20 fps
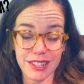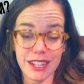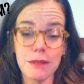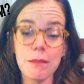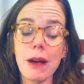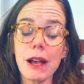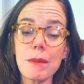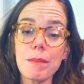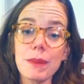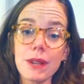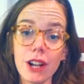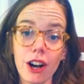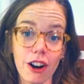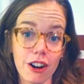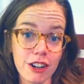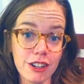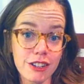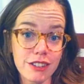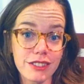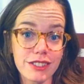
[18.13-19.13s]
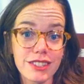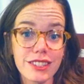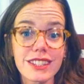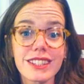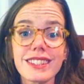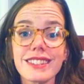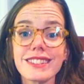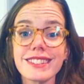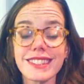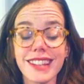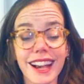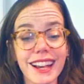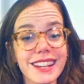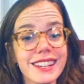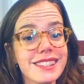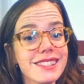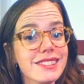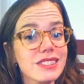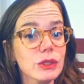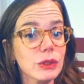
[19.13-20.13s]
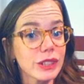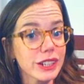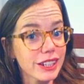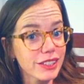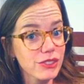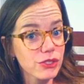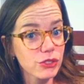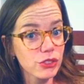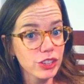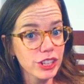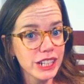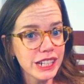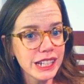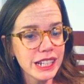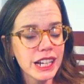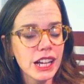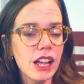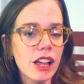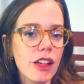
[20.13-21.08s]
It might be art, science, or history.